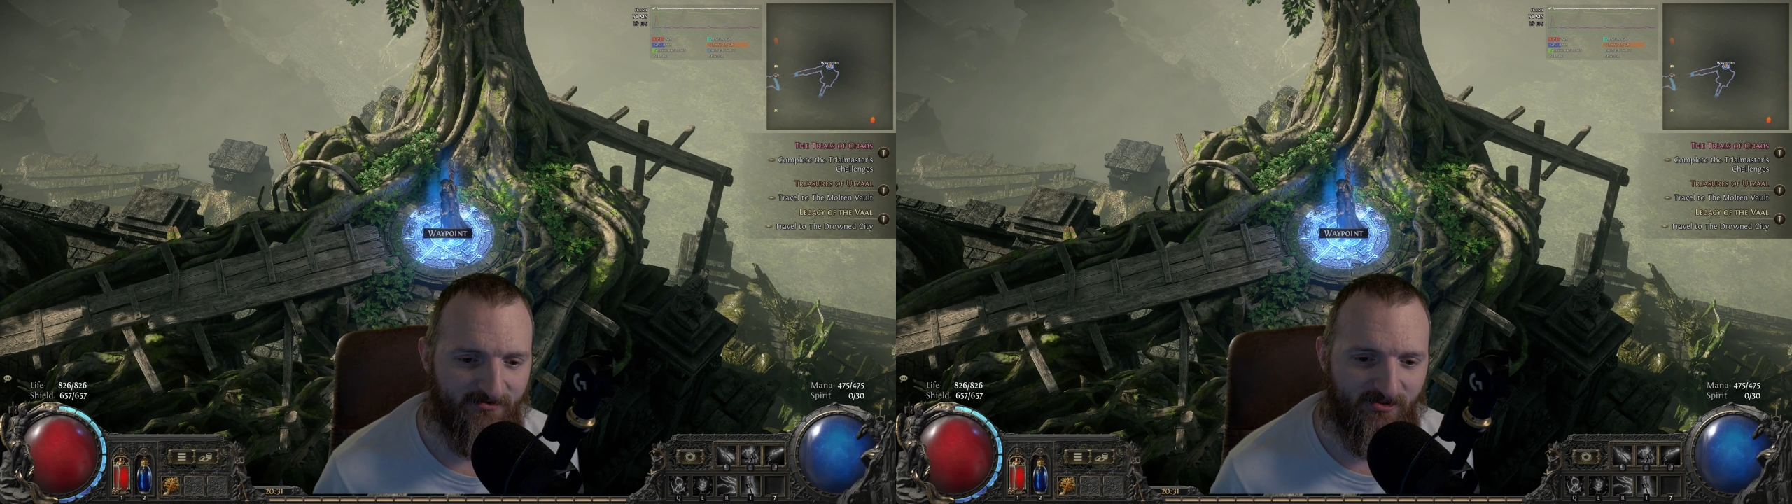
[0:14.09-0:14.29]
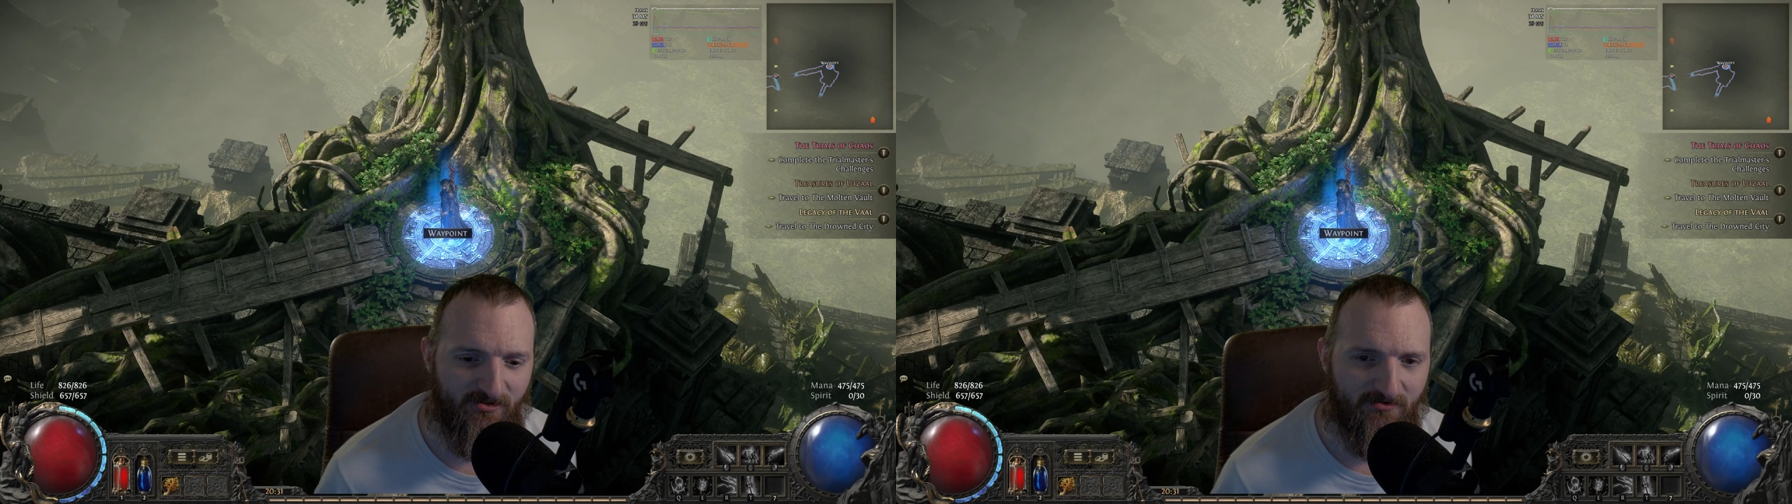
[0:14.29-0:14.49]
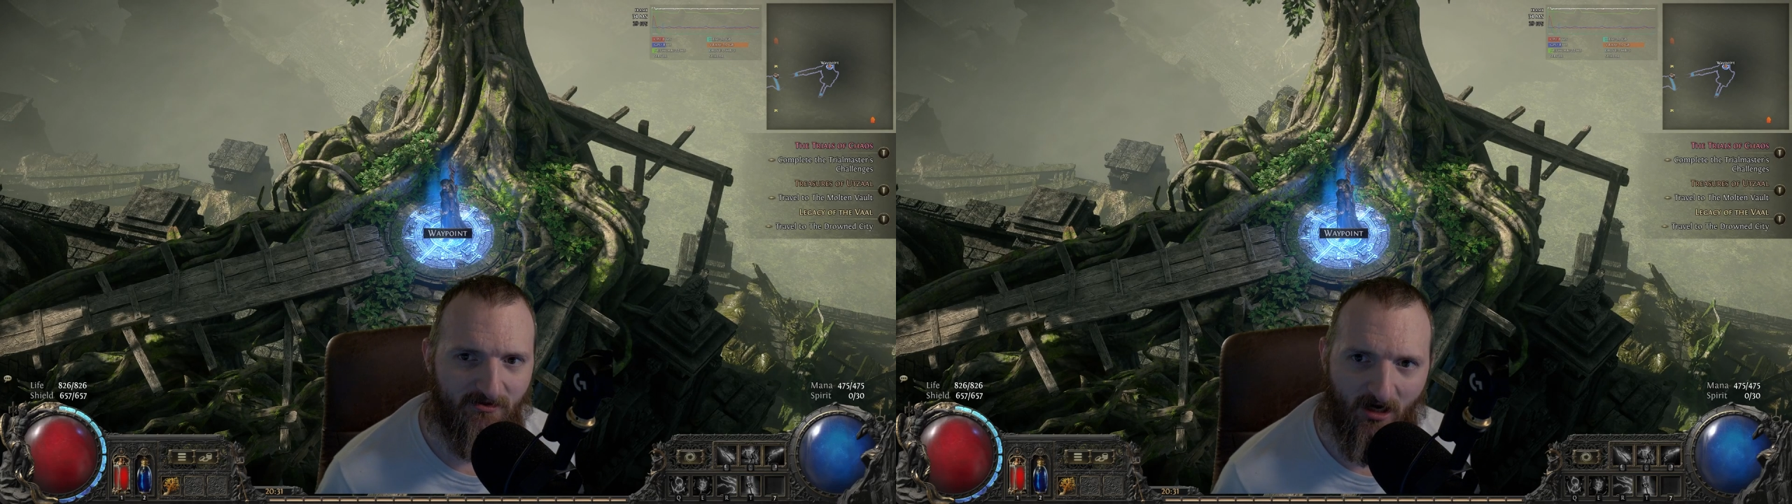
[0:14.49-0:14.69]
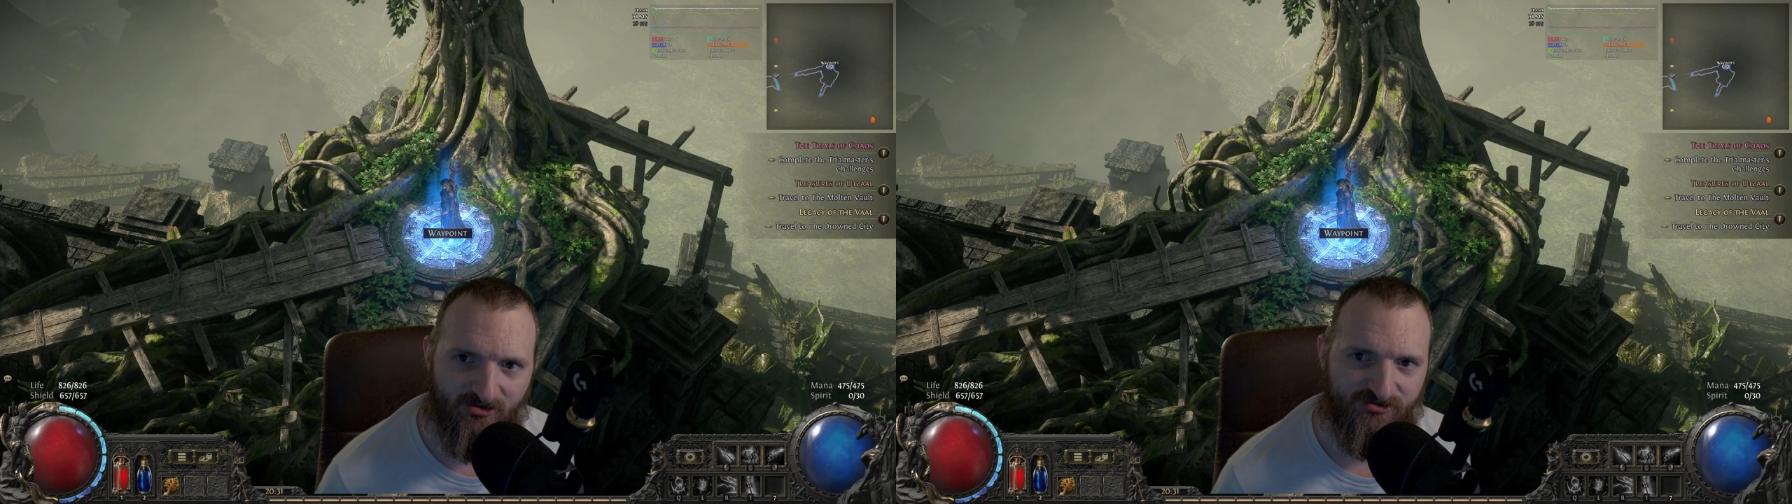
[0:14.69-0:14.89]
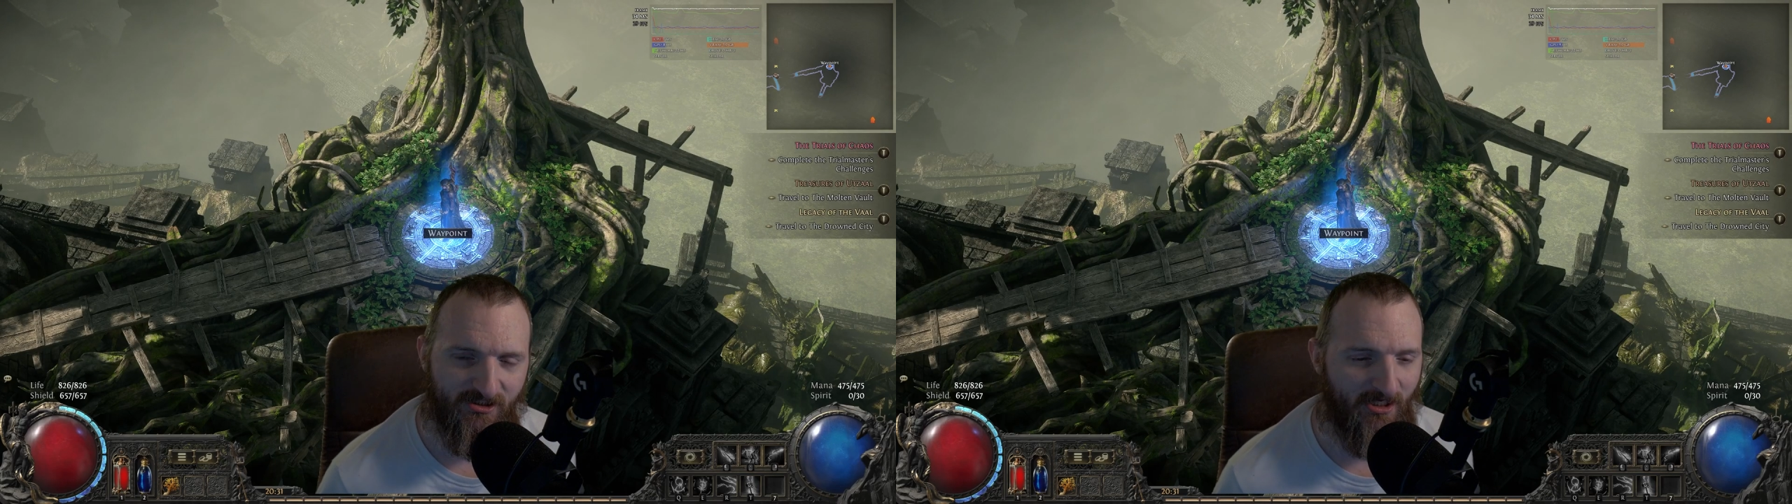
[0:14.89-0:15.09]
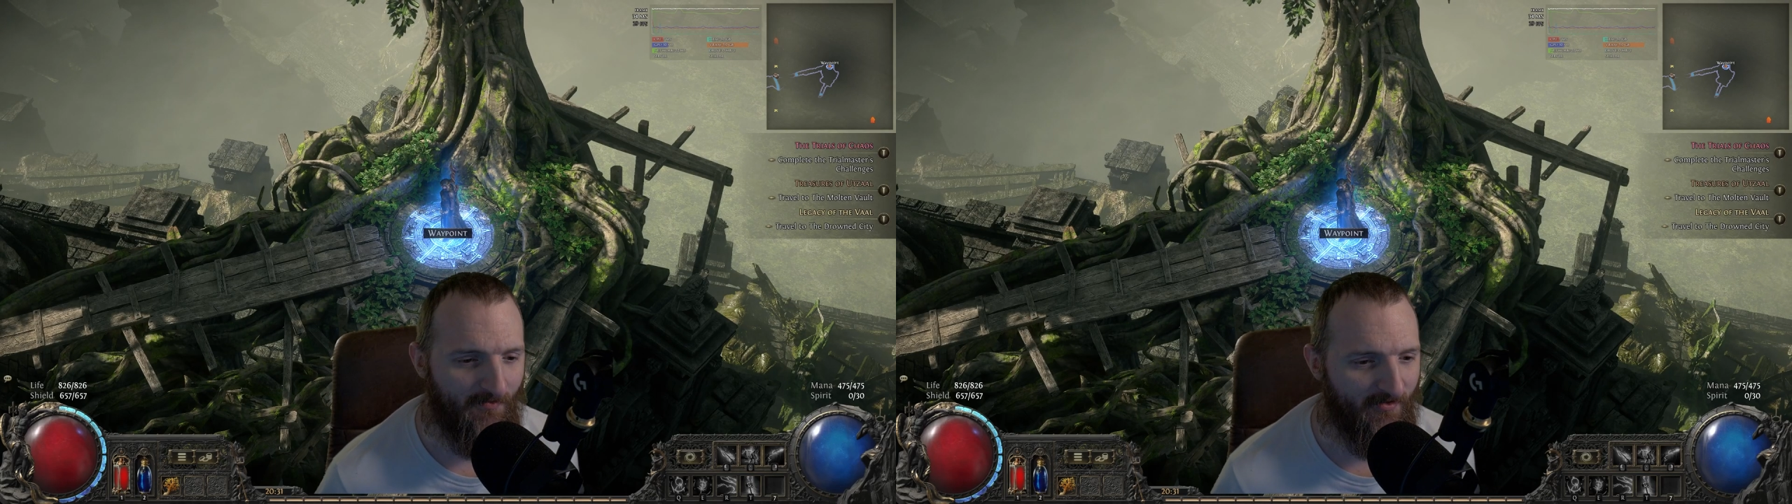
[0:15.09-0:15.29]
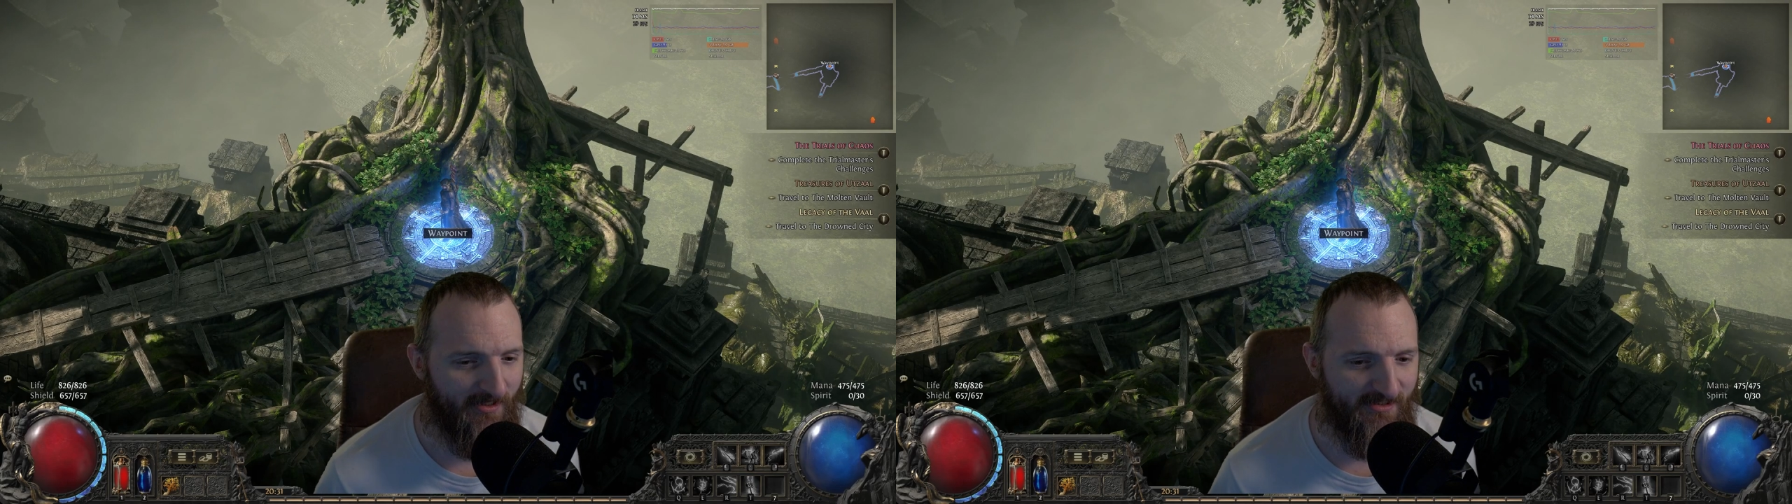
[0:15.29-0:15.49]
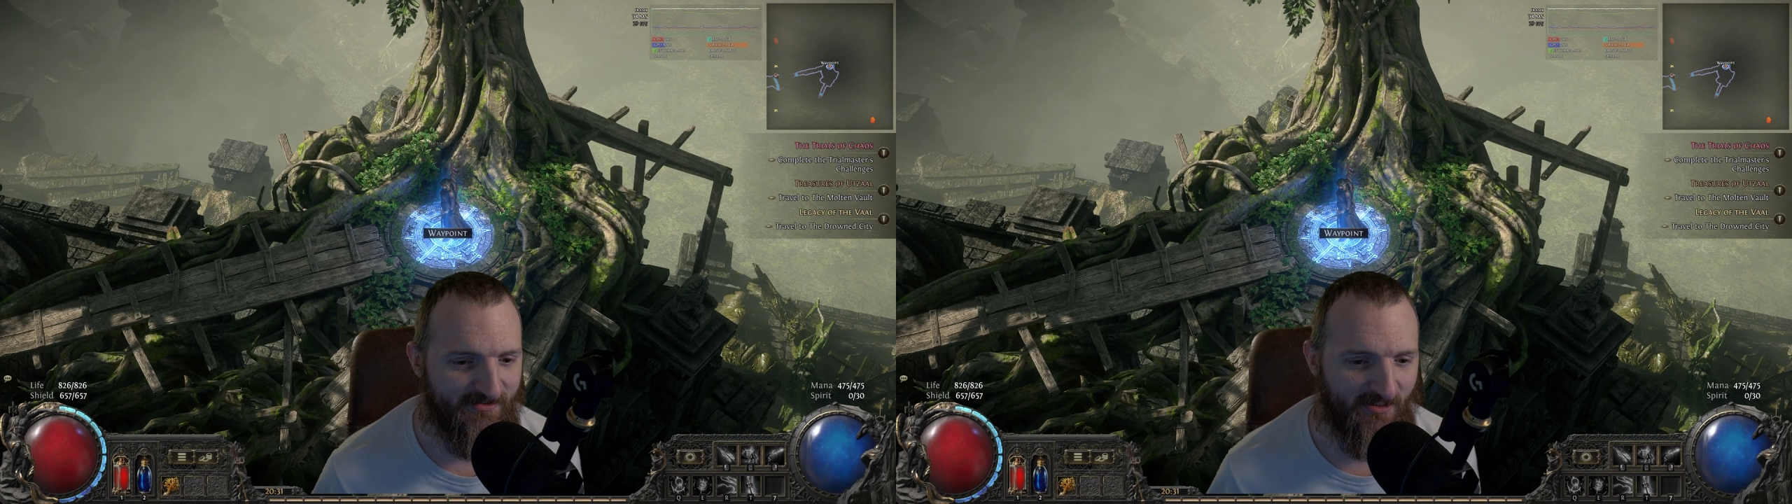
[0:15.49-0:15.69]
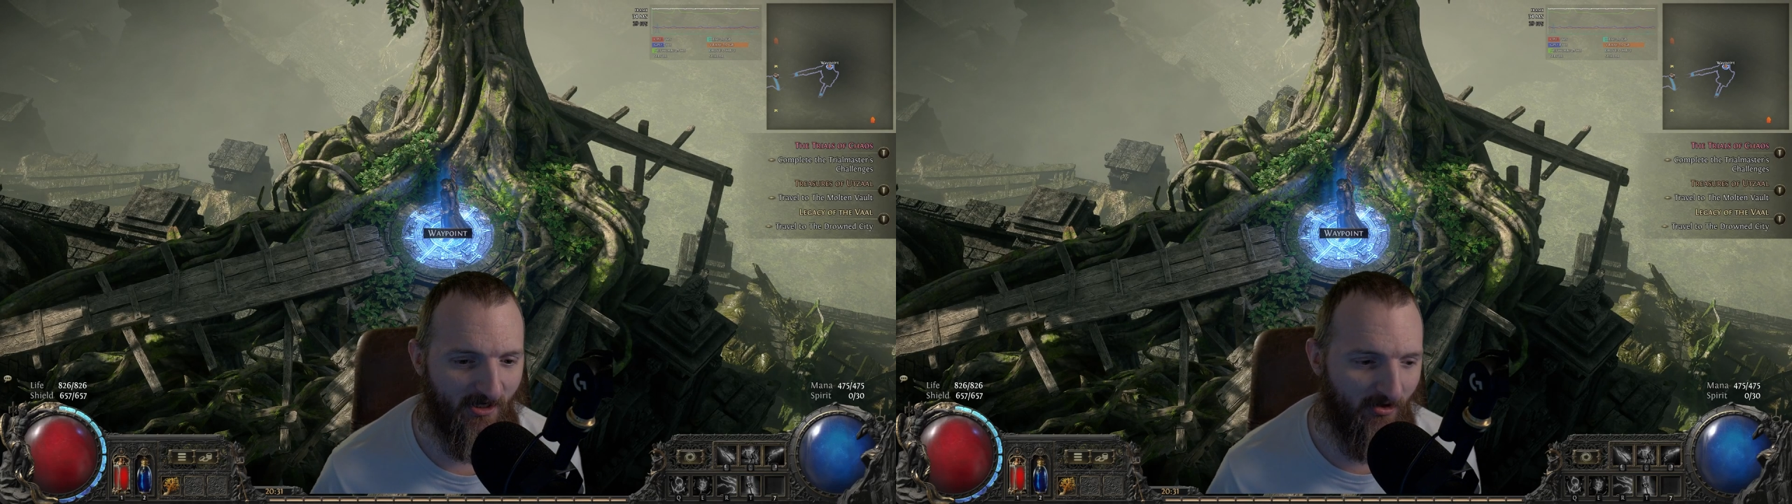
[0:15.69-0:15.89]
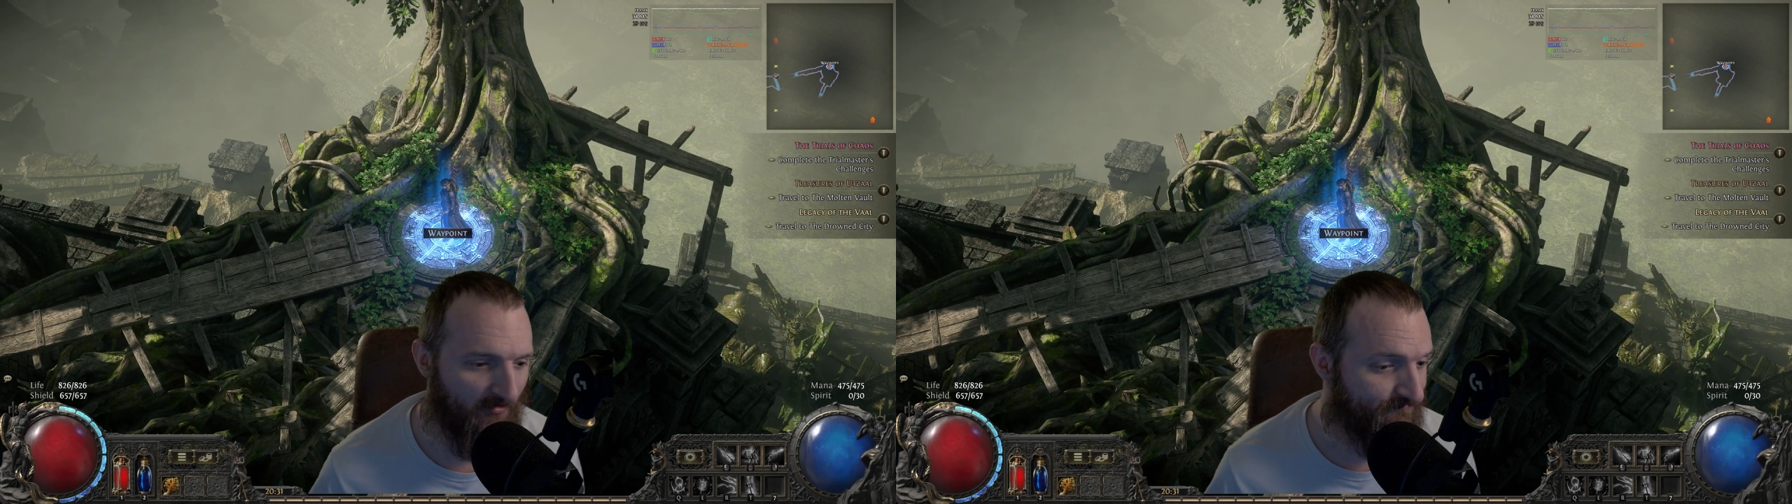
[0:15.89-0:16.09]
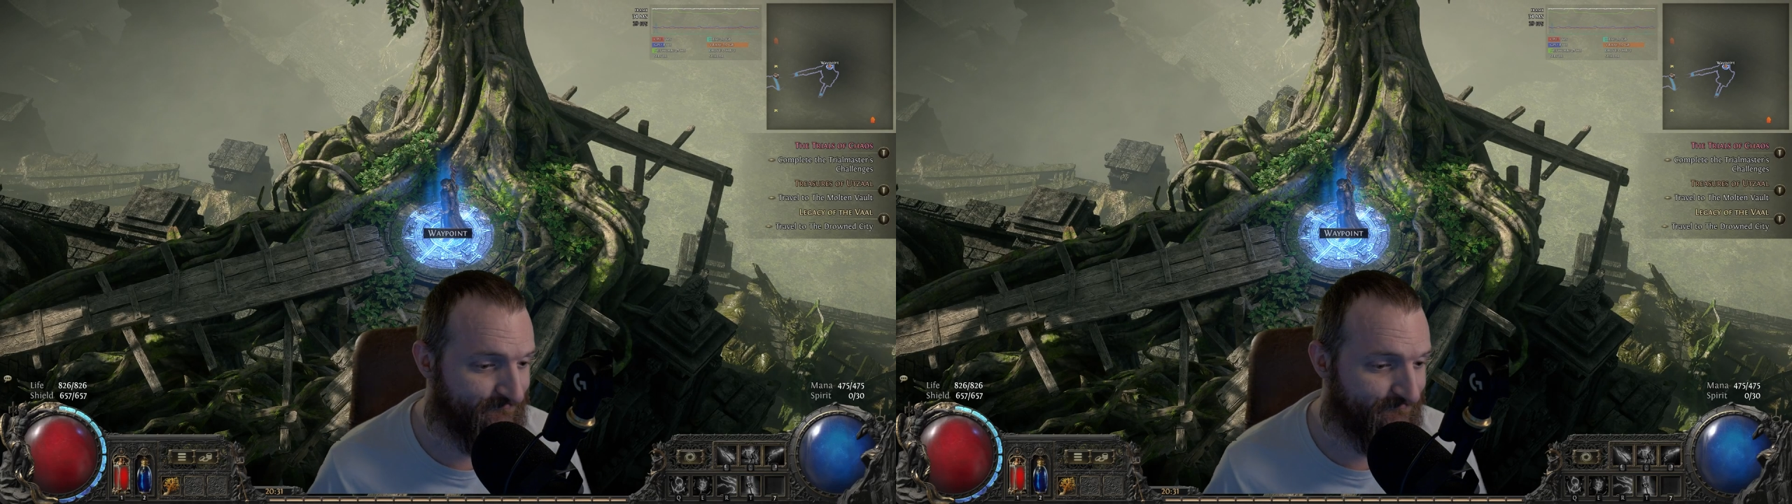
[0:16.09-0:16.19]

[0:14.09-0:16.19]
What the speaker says: 2 launched a couple of days ago,